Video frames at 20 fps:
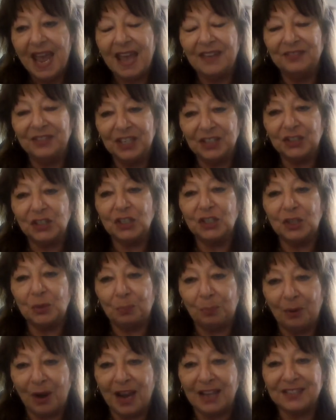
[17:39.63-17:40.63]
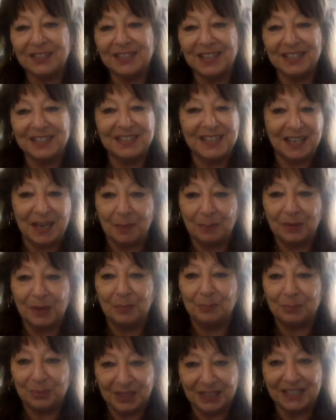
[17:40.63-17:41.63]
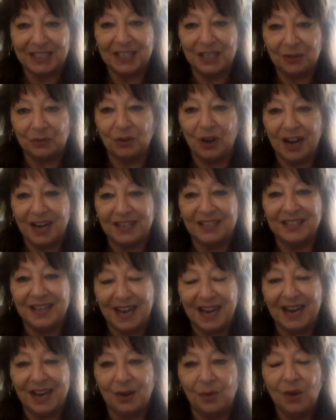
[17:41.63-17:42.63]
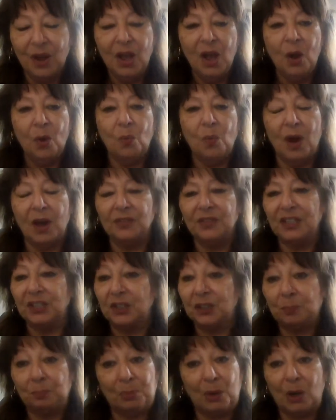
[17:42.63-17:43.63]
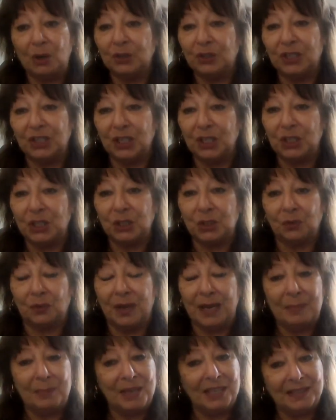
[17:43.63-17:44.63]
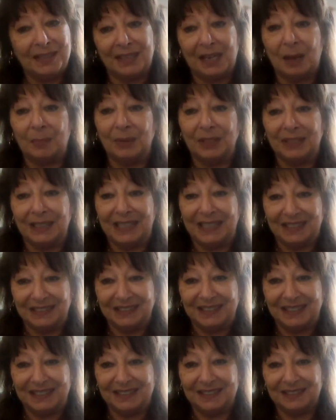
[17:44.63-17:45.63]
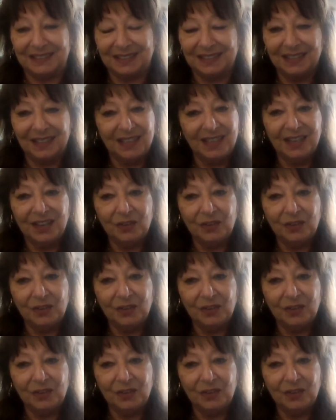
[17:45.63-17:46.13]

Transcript: And this is the process that I'm completing right now while this person is screaming that I'm a legalist.